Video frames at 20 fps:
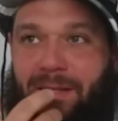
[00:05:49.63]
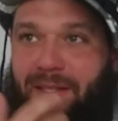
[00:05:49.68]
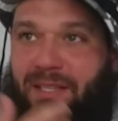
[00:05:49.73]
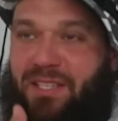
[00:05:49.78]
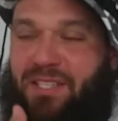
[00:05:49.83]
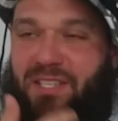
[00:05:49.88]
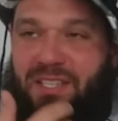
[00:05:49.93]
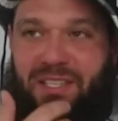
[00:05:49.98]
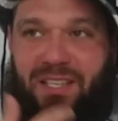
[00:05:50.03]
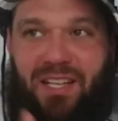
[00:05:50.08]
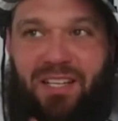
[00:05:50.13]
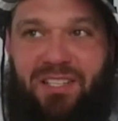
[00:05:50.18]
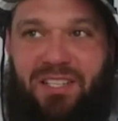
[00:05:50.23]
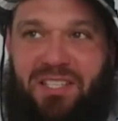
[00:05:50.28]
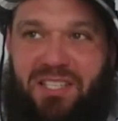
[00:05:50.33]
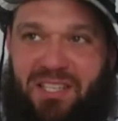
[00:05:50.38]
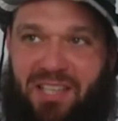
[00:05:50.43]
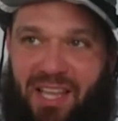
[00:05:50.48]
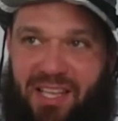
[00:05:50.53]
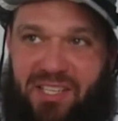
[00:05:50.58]
It's
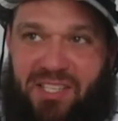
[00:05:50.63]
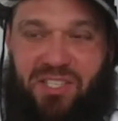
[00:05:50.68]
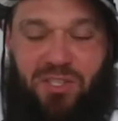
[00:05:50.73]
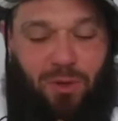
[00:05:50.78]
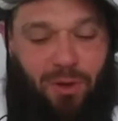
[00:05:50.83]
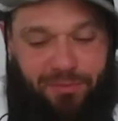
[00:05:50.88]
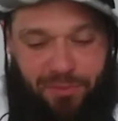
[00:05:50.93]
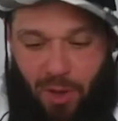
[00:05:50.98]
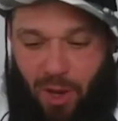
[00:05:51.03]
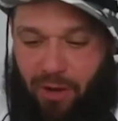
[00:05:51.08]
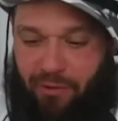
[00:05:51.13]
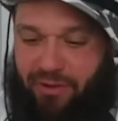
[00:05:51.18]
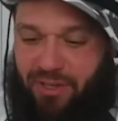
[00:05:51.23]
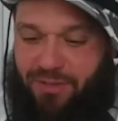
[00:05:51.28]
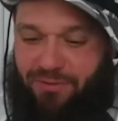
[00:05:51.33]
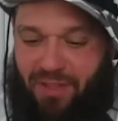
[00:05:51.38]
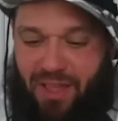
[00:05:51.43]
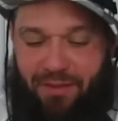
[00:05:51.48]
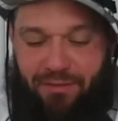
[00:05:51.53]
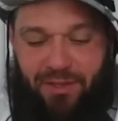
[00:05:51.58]
just a nice soft
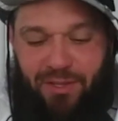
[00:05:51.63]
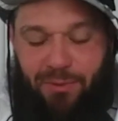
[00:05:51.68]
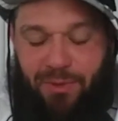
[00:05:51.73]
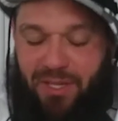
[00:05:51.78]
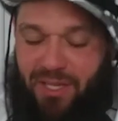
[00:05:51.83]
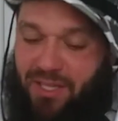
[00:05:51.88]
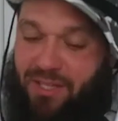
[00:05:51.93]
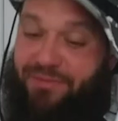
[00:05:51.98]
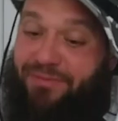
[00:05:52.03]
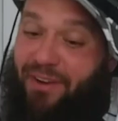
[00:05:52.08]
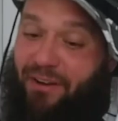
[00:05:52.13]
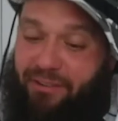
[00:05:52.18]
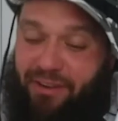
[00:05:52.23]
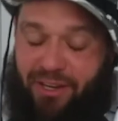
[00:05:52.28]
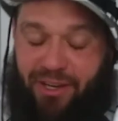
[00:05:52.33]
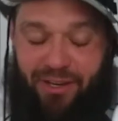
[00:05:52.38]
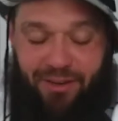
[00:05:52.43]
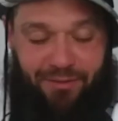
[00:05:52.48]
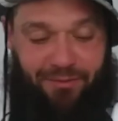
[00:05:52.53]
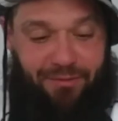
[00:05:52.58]
orange flavor to it. It's very
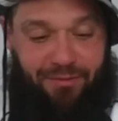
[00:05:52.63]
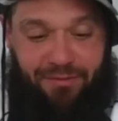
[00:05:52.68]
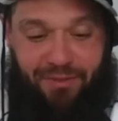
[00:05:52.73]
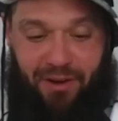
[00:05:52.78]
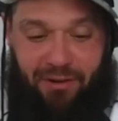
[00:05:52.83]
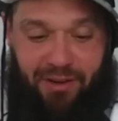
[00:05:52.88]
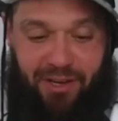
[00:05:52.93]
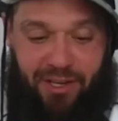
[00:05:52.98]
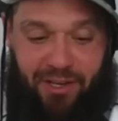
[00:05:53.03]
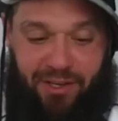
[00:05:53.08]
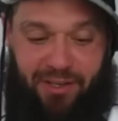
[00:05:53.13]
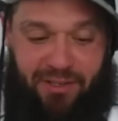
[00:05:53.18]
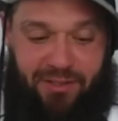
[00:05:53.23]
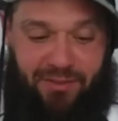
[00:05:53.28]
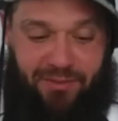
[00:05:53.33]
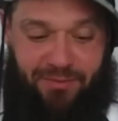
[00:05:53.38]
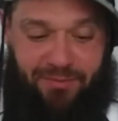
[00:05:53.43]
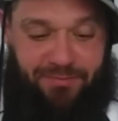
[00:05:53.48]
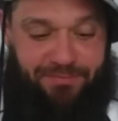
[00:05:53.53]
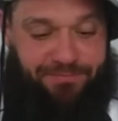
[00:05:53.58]
good. Very good.
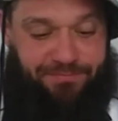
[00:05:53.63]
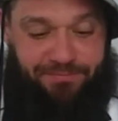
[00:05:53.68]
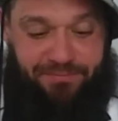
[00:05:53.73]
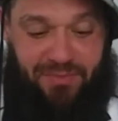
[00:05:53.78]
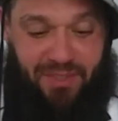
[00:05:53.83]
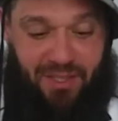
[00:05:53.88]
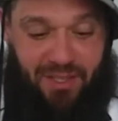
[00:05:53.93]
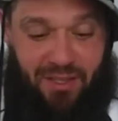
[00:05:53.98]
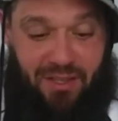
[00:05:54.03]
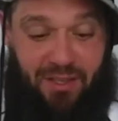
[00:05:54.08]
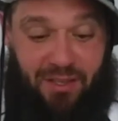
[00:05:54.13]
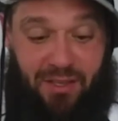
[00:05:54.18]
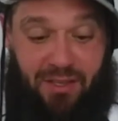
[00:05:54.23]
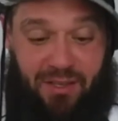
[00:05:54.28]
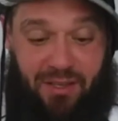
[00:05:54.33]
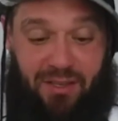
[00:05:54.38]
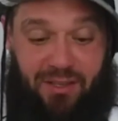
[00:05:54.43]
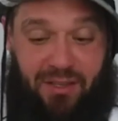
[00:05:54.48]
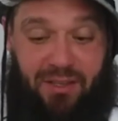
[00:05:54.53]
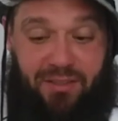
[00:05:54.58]

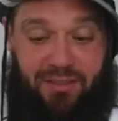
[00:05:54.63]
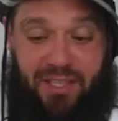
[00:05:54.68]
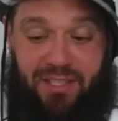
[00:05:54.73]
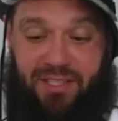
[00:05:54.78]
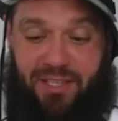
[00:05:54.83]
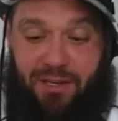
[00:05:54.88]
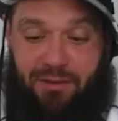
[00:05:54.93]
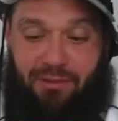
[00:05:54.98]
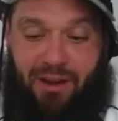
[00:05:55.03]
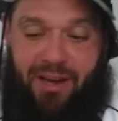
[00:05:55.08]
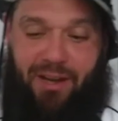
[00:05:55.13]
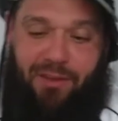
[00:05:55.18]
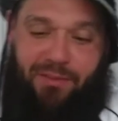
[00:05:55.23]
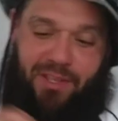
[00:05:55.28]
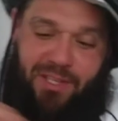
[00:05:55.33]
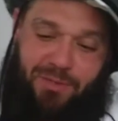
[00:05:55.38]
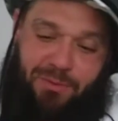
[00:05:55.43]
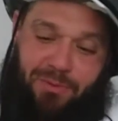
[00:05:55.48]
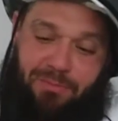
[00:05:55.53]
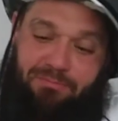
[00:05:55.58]
They did it right on
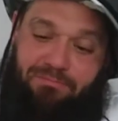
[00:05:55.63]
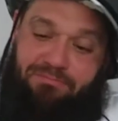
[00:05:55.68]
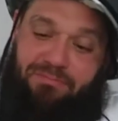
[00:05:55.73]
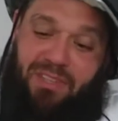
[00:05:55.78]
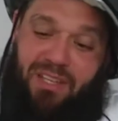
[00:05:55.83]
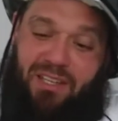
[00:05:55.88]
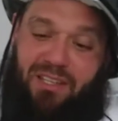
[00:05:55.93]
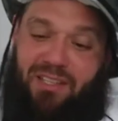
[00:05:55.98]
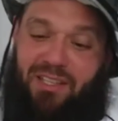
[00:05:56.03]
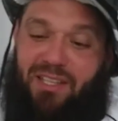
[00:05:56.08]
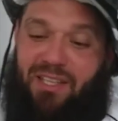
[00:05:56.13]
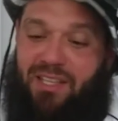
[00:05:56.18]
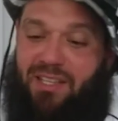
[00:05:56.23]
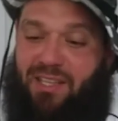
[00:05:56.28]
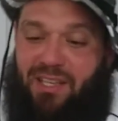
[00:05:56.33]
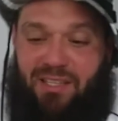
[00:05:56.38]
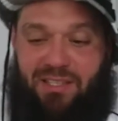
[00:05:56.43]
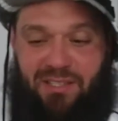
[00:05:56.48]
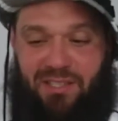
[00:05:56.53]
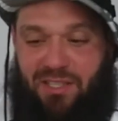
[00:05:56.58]
this one.
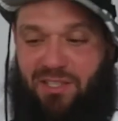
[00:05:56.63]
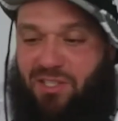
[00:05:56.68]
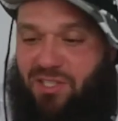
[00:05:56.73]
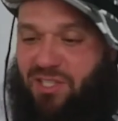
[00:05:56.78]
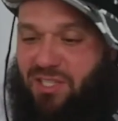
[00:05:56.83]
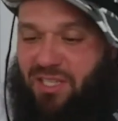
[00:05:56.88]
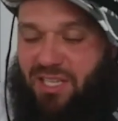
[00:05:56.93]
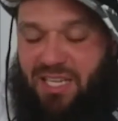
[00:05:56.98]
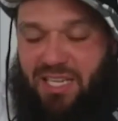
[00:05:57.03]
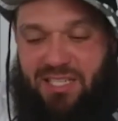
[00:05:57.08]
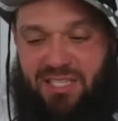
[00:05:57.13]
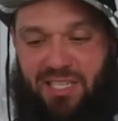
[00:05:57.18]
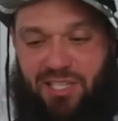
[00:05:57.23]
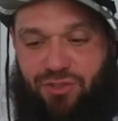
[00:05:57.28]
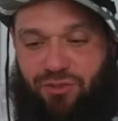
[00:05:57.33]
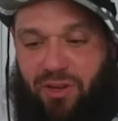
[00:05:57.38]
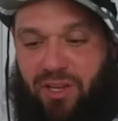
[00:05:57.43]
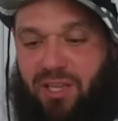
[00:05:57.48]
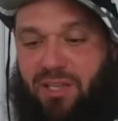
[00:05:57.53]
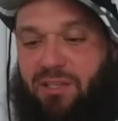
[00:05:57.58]
It's easy
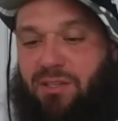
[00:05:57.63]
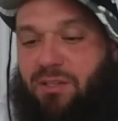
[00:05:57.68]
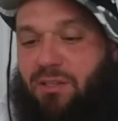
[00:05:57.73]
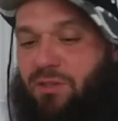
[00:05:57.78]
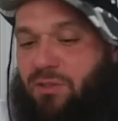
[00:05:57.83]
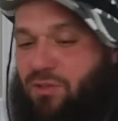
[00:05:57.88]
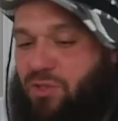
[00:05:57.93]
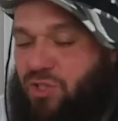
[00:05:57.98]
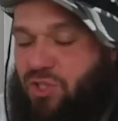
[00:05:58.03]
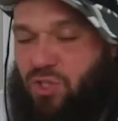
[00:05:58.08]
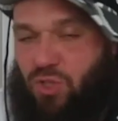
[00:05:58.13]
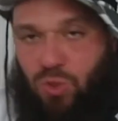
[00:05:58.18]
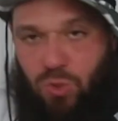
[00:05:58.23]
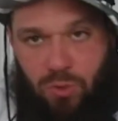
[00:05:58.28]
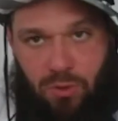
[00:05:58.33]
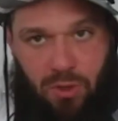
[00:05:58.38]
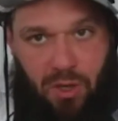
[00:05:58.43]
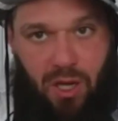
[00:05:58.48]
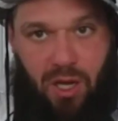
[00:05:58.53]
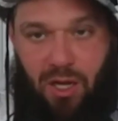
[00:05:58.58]
drinking,
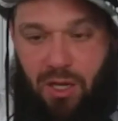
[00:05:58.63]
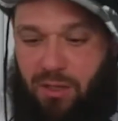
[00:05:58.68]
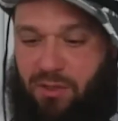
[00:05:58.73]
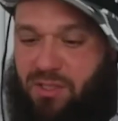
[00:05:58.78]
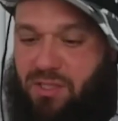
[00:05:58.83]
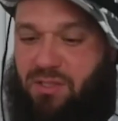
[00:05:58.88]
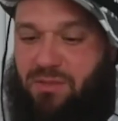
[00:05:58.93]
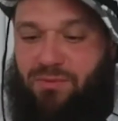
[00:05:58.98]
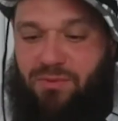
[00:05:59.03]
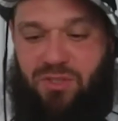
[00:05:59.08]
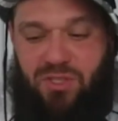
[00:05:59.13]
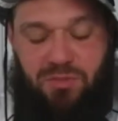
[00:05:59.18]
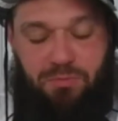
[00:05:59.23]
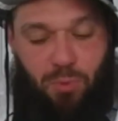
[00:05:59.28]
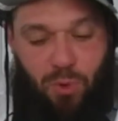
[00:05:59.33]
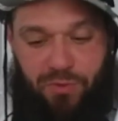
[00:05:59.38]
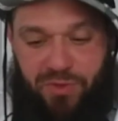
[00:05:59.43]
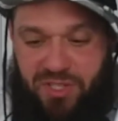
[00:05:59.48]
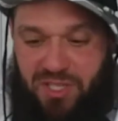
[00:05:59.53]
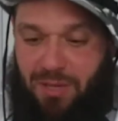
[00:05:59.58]

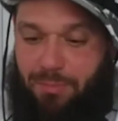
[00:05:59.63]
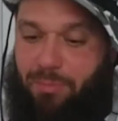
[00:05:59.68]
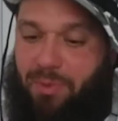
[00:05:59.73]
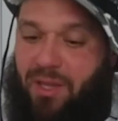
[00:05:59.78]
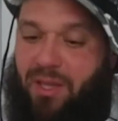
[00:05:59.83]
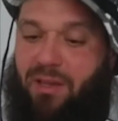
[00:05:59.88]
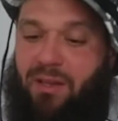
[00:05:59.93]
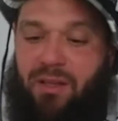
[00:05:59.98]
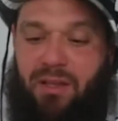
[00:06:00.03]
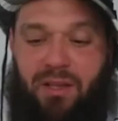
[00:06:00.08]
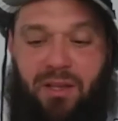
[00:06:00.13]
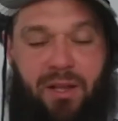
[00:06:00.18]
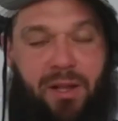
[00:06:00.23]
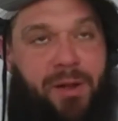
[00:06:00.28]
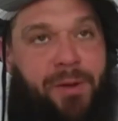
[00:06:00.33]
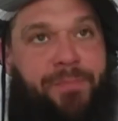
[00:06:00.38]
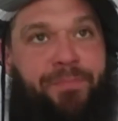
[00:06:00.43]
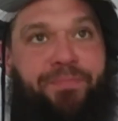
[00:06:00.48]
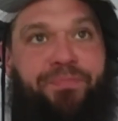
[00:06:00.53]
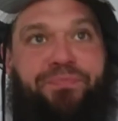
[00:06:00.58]
smooth sipping.
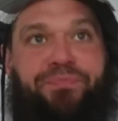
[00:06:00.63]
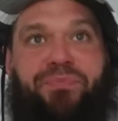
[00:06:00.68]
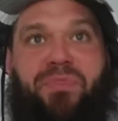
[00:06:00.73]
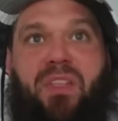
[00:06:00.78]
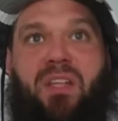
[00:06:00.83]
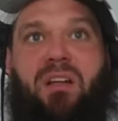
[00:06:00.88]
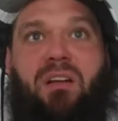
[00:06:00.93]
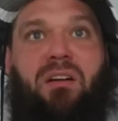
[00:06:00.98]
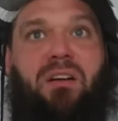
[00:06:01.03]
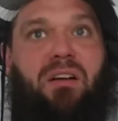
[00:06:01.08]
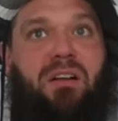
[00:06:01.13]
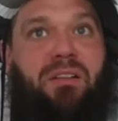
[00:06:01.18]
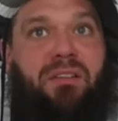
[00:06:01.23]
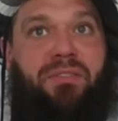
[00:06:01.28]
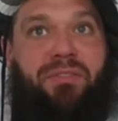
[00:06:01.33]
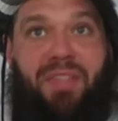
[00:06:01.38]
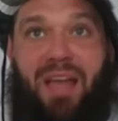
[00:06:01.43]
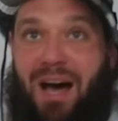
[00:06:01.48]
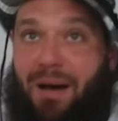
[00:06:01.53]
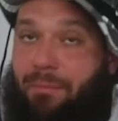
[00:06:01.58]

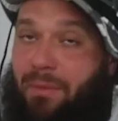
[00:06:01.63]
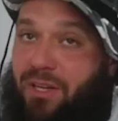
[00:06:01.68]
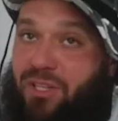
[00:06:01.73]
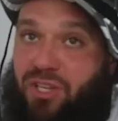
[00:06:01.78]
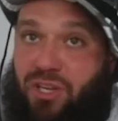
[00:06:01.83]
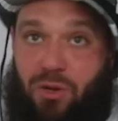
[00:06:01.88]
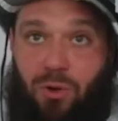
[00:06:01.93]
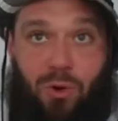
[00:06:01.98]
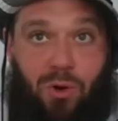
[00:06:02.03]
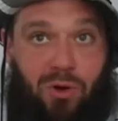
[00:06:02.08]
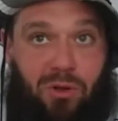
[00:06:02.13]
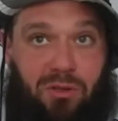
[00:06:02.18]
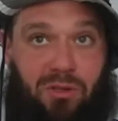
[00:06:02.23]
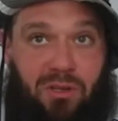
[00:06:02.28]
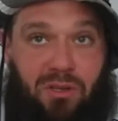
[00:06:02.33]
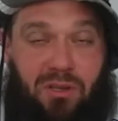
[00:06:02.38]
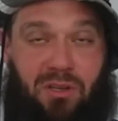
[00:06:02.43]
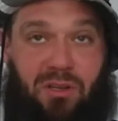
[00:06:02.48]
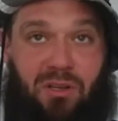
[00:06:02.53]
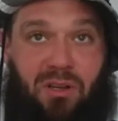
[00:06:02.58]
Not much at all.